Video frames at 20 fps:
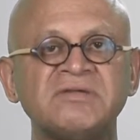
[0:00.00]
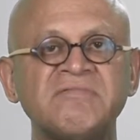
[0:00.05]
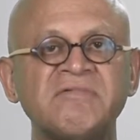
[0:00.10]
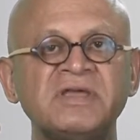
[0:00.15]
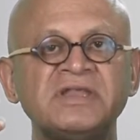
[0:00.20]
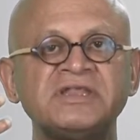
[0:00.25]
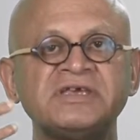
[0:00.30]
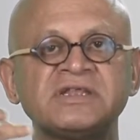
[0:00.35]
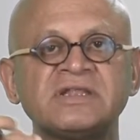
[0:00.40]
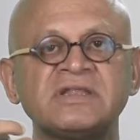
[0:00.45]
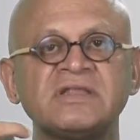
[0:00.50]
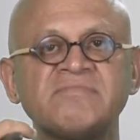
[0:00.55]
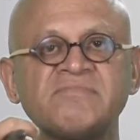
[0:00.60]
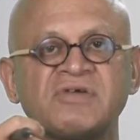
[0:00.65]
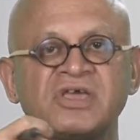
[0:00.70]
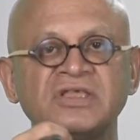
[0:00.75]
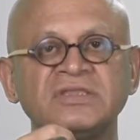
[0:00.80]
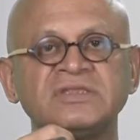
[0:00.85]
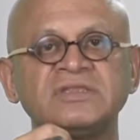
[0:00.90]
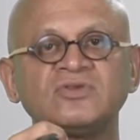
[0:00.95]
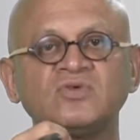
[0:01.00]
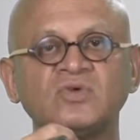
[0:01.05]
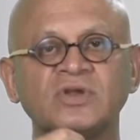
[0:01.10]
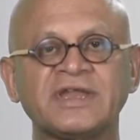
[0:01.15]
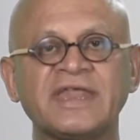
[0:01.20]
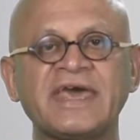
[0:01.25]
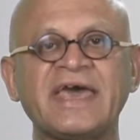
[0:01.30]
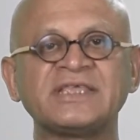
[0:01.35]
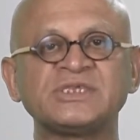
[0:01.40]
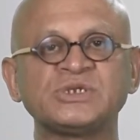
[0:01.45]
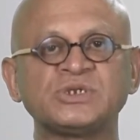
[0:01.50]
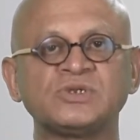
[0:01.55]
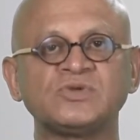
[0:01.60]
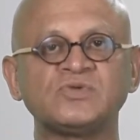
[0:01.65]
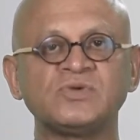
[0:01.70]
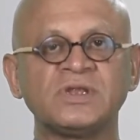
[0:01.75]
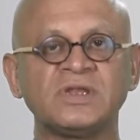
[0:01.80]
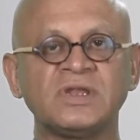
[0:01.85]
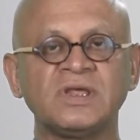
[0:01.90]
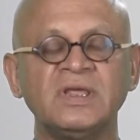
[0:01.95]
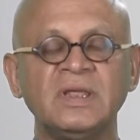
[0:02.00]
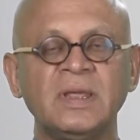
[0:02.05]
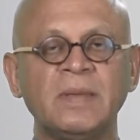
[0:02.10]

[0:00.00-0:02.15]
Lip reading: immediately begins to attach to it,